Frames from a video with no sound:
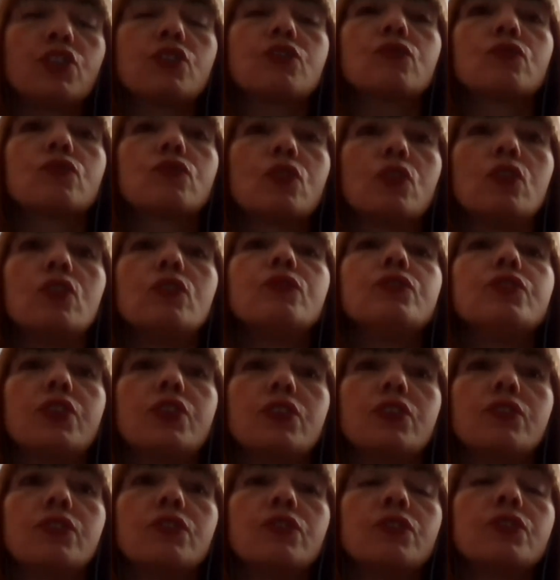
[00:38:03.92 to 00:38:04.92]
digital
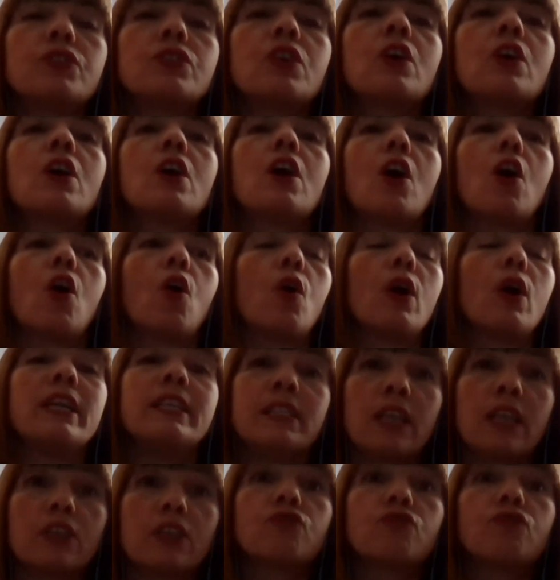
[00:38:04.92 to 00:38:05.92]
solutions or
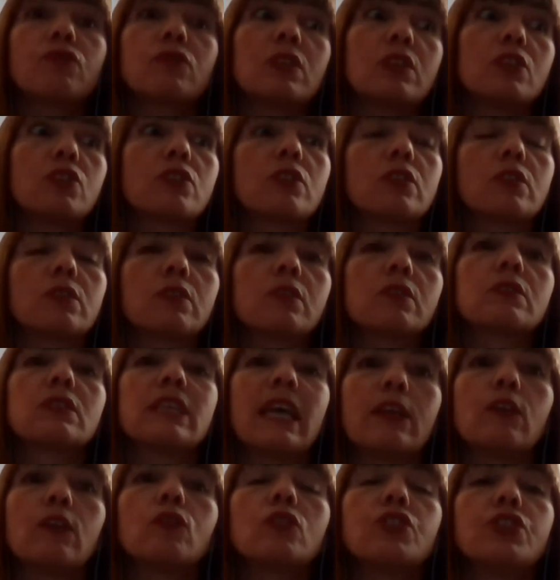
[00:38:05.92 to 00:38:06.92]
industrial digital
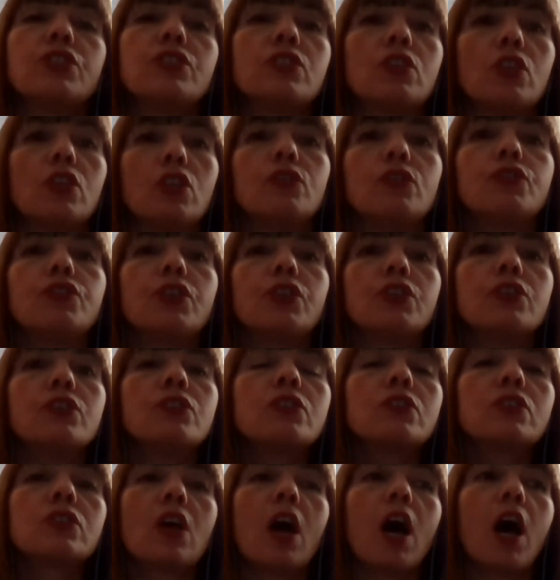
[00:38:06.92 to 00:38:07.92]
technology
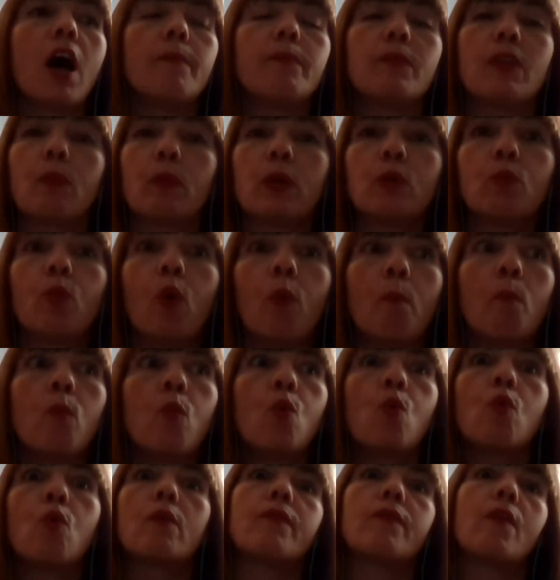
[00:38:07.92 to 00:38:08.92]
solutions that we want
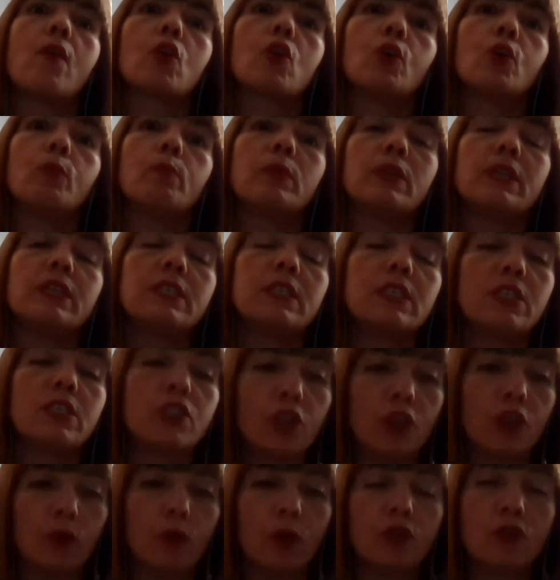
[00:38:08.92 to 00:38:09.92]
more of our companies
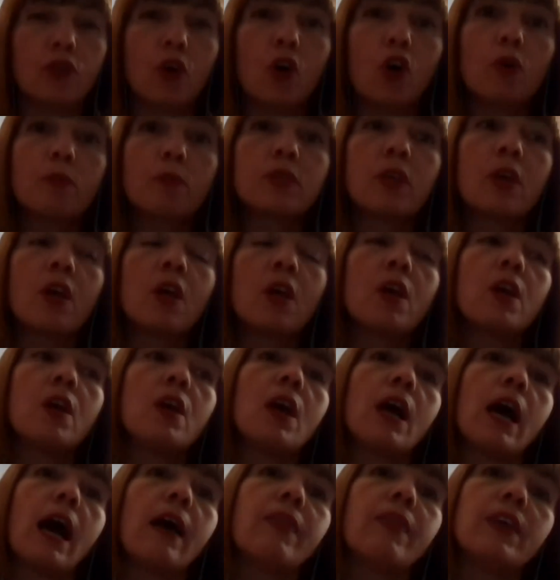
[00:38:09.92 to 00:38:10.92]
to adopt.
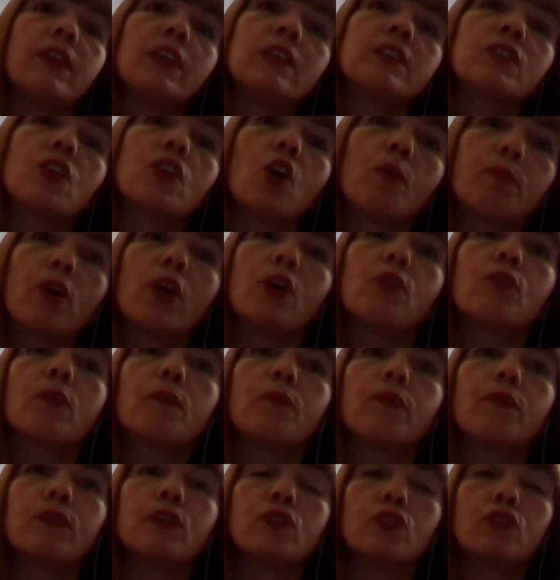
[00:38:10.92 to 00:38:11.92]
And then there's our
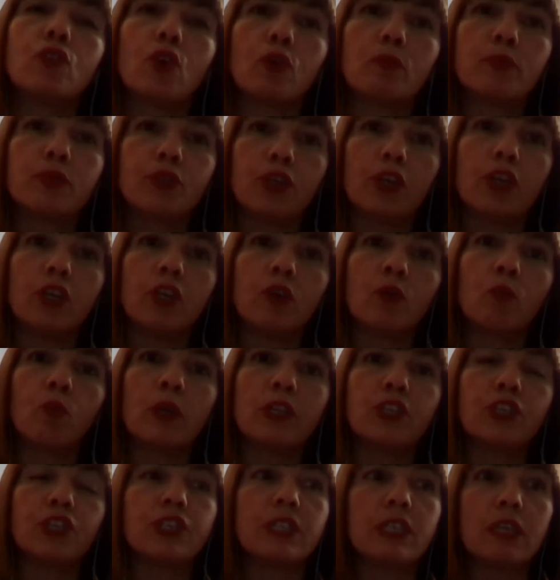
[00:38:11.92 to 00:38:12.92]
programme for adoption,
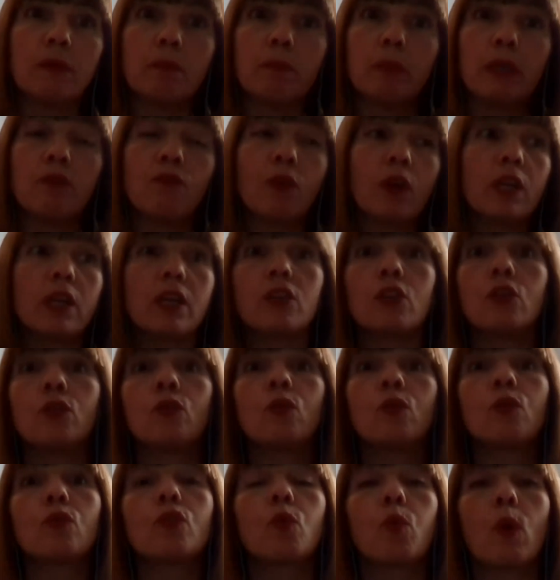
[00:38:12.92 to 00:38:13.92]
which has been running in the
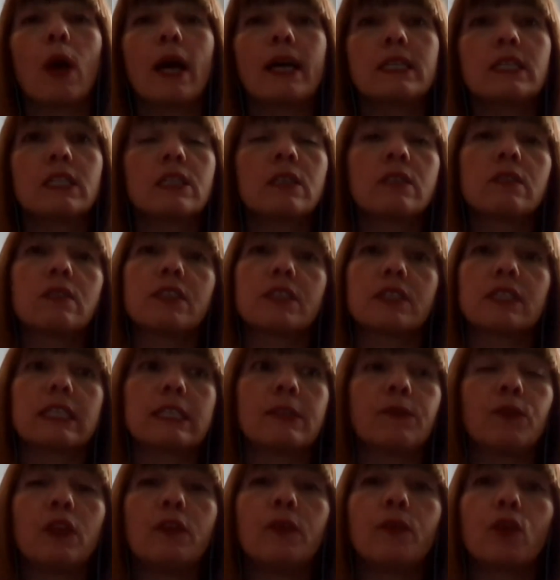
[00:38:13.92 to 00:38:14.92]
Northwest
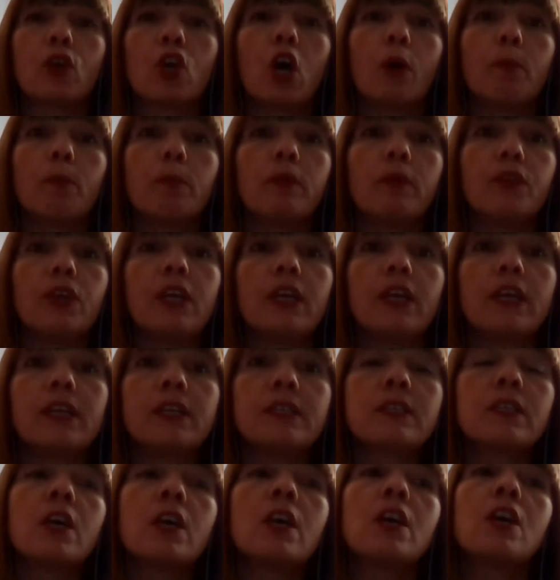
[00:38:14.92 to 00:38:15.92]
successfully for a couple of
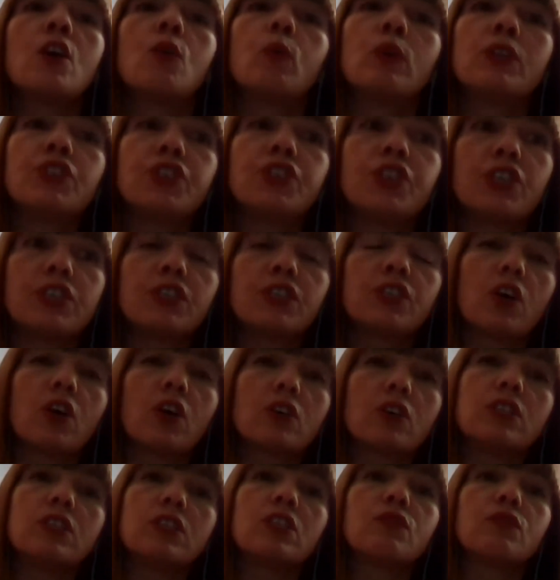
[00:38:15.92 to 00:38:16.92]
years. We're just
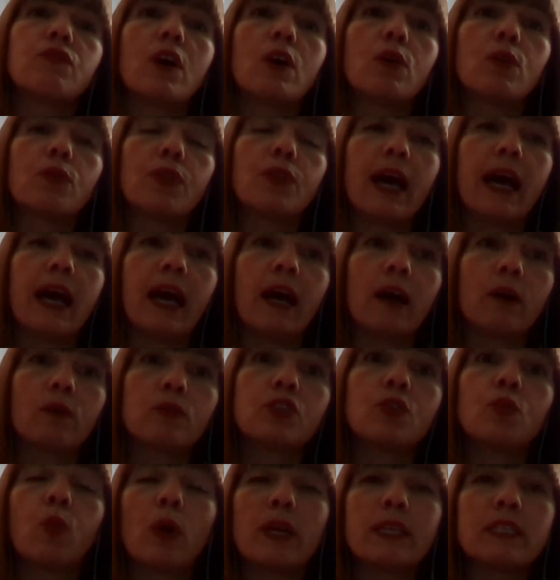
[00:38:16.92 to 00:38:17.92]
starting to roll that out
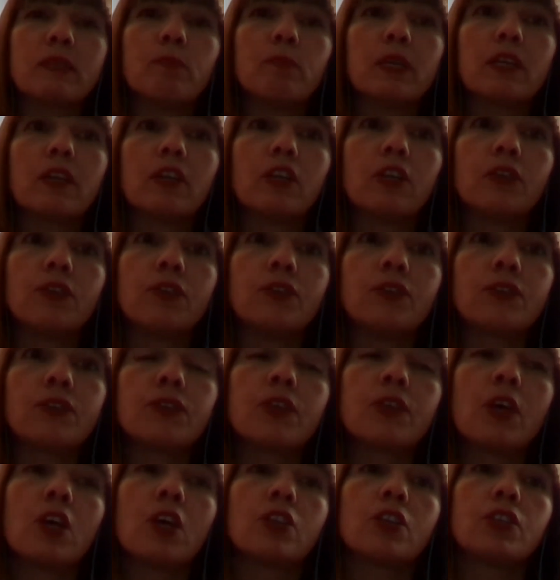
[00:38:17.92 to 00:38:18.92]
to West
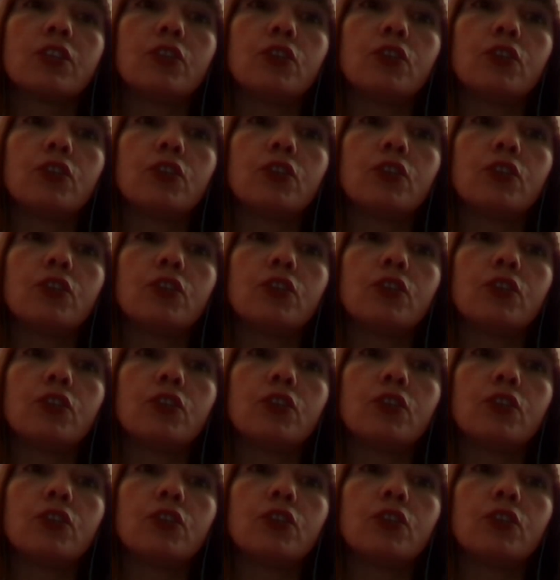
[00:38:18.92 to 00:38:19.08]
Midlands,